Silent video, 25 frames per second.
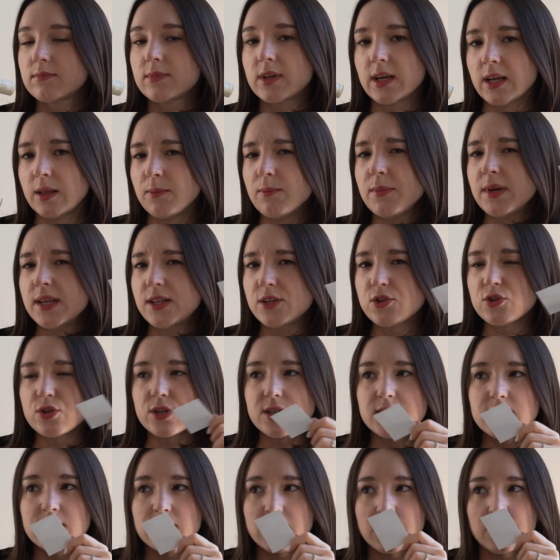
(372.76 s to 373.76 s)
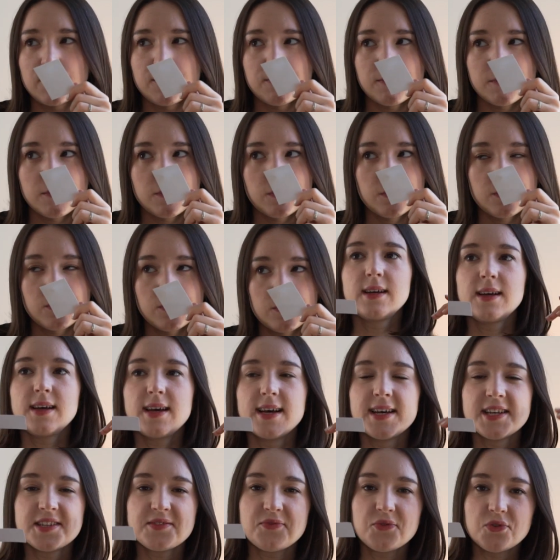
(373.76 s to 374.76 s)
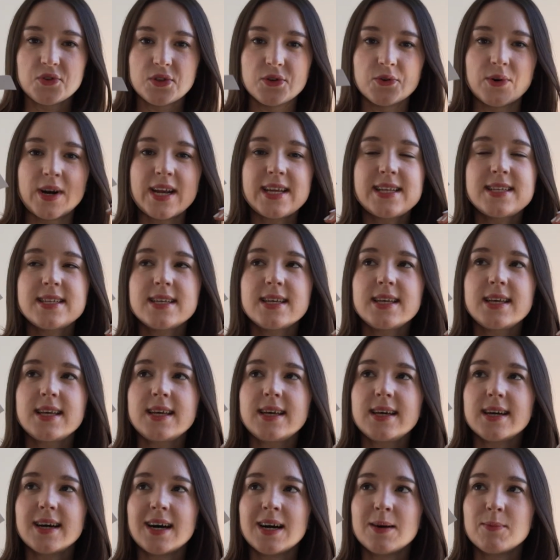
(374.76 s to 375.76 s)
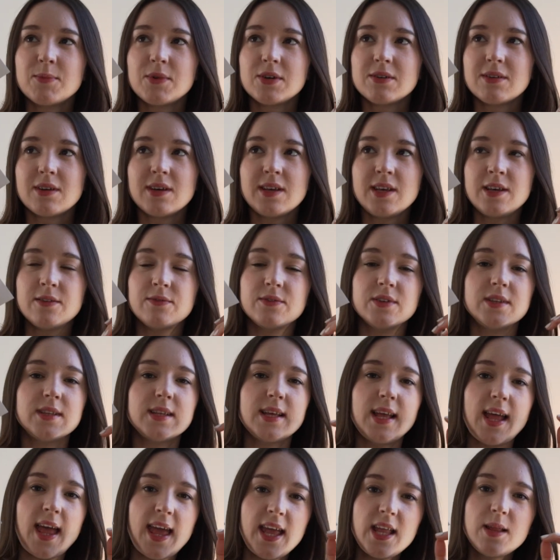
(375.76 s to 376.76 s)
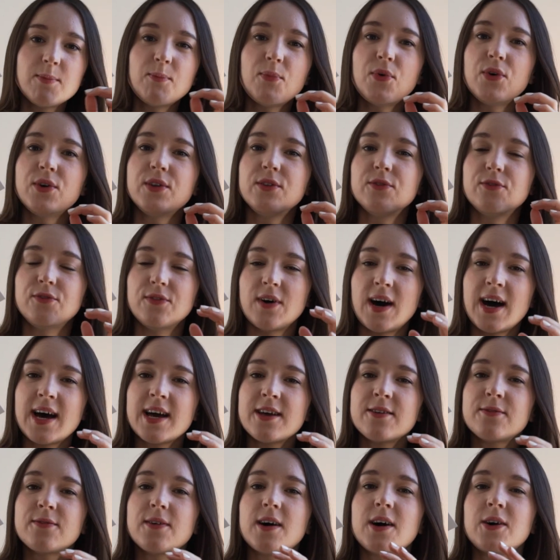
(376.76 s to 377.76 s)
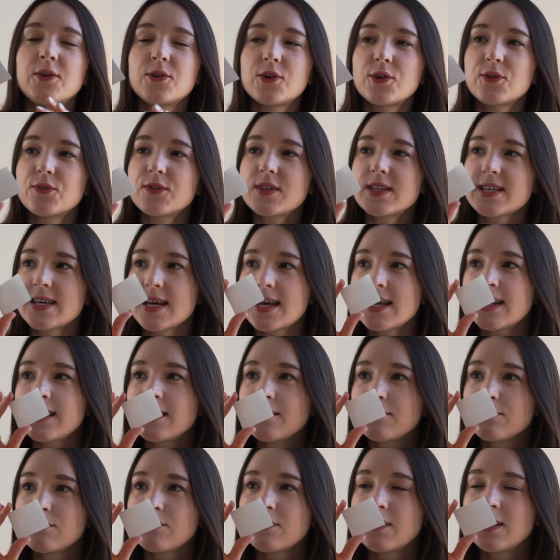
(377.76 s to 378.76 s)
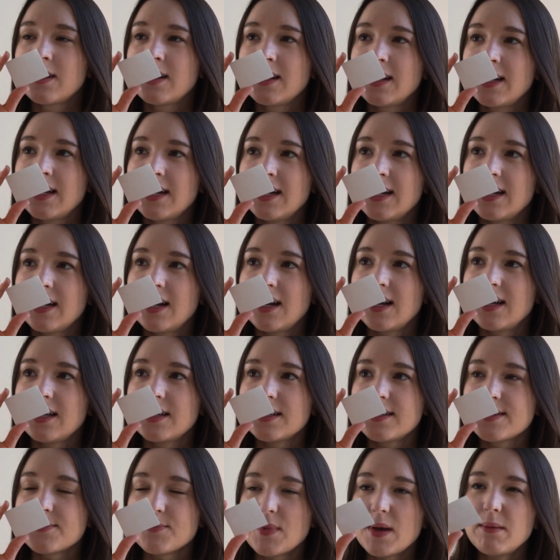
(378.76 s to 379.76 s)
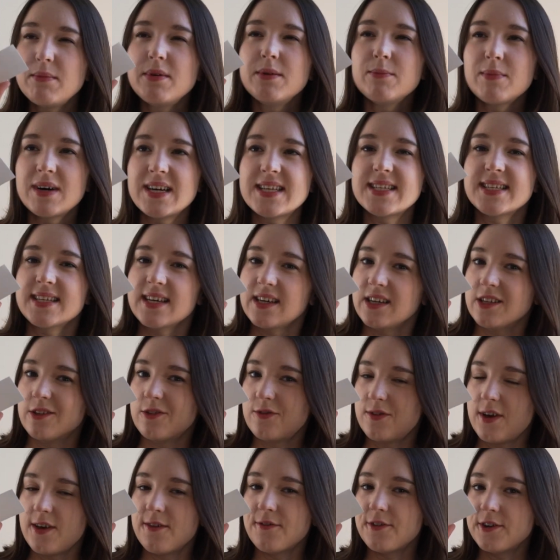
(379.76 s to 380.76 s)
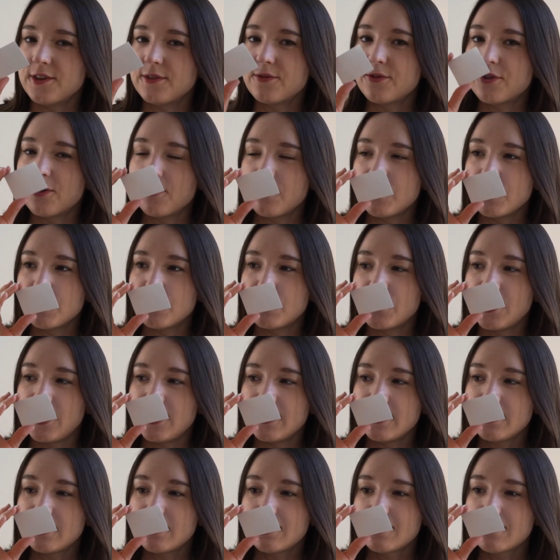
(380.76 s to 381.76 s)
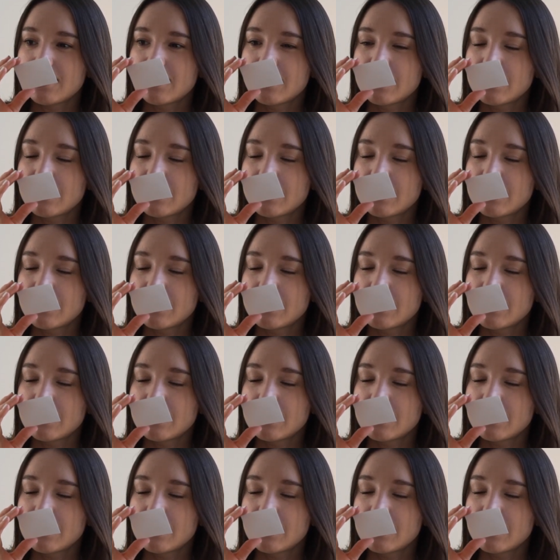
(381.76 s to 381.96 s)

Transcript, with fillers: can be interesting. As for the rating, I'm gonna give it 8.5 out of 10. It's maybe my second favorite from the brand.